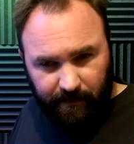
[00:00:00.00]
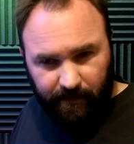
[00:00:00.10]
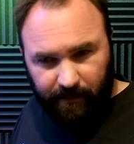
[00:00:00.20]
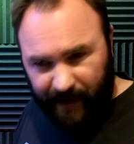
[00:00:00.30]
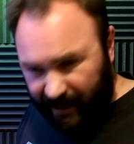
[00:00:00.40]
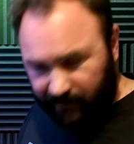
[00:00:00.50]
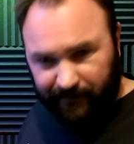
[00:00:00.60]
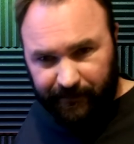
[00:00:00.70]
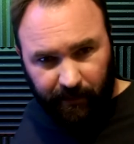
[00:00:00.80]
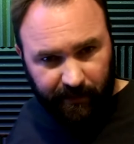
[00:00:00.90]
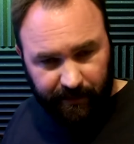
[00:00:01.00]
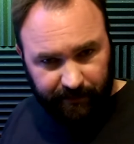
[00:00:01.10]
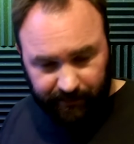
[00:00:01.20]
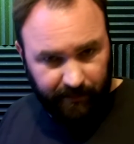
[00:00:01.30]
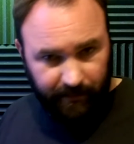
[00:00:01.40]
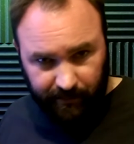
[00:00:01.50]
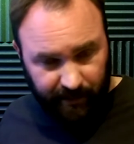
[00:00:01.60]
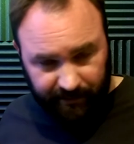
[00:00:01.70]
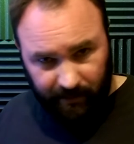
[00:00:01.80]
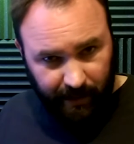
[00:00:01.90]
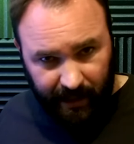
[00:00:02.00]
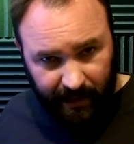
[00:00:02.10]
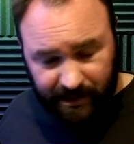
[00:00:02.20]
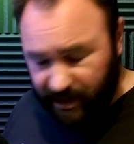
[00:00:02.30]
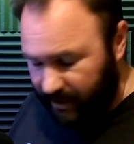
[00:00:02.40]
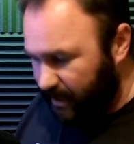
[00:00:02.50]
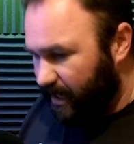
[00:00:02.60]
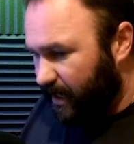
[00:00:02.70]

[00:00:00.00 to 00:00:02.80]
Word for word: back and forth through the three-way handshake,